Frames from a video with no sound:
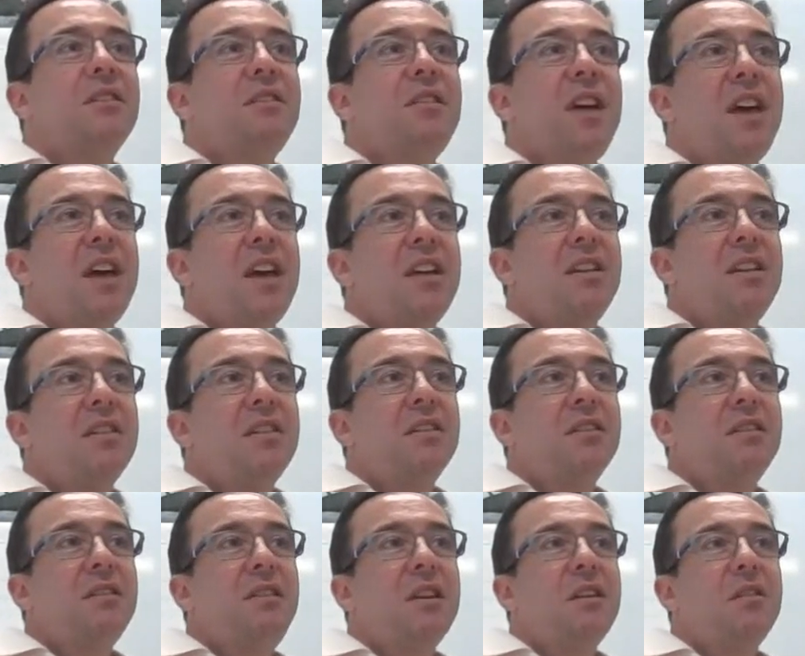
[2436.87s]
then
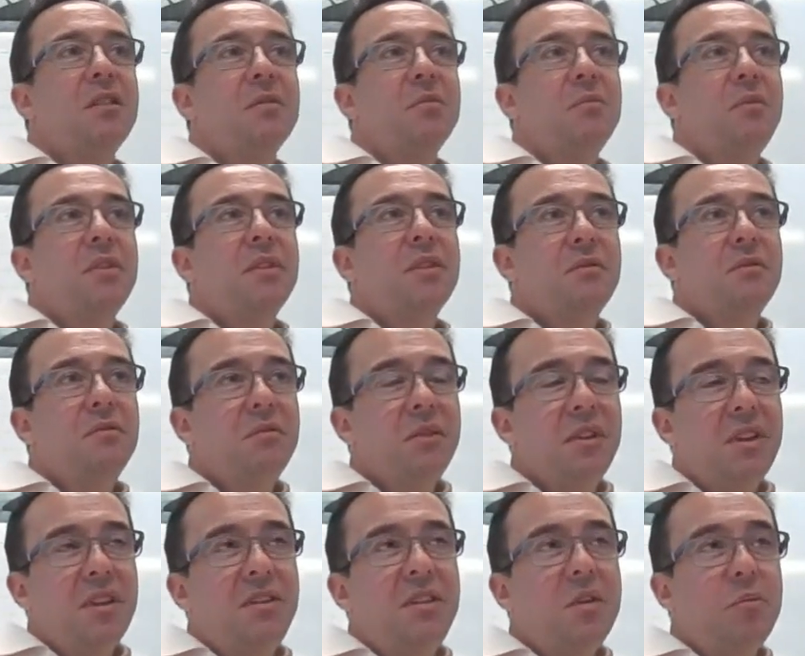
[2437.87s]
yeah, the
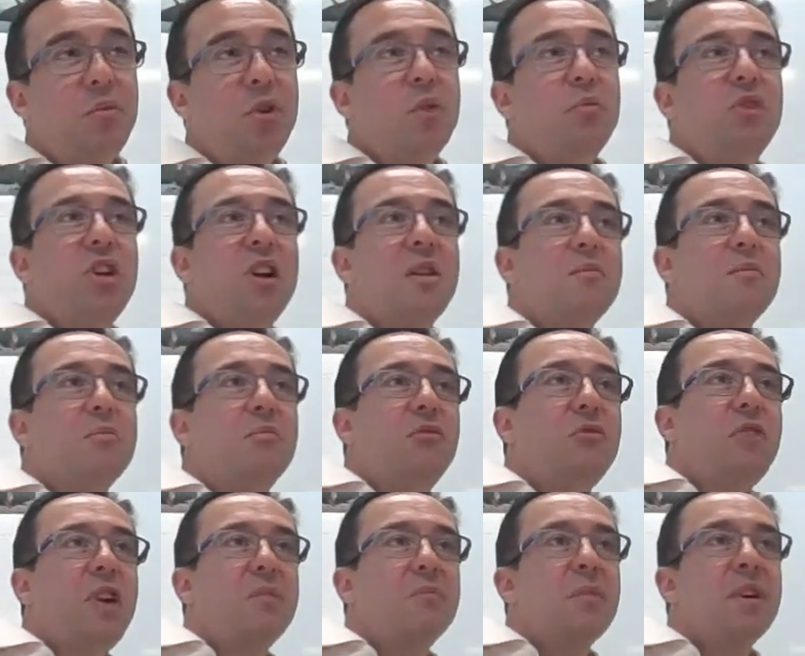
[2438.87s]
the appropriate
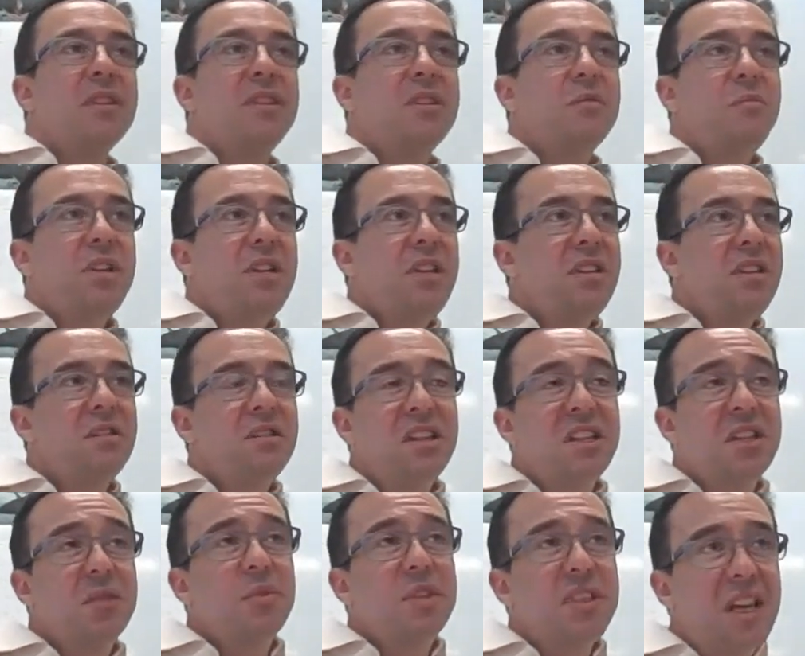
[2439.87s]
rate might have been
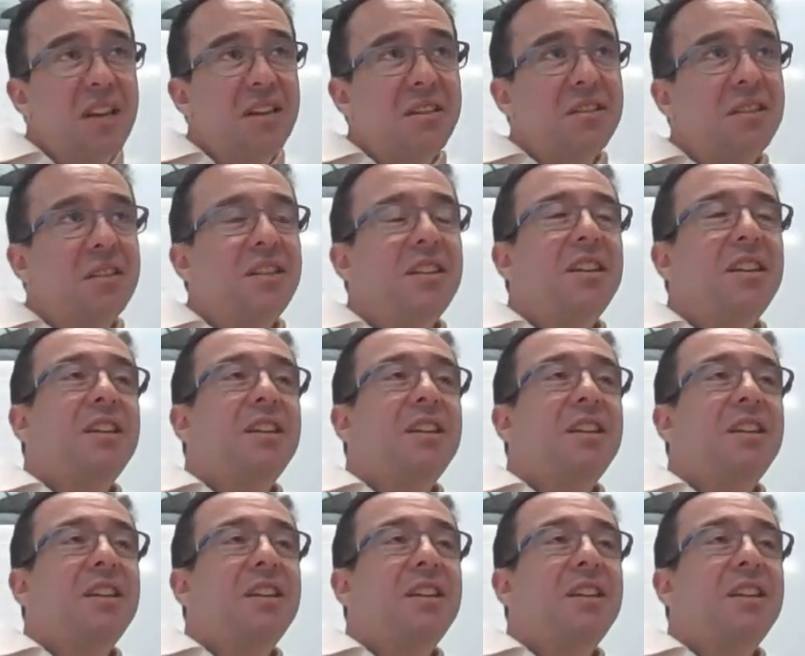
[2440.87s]
six percent,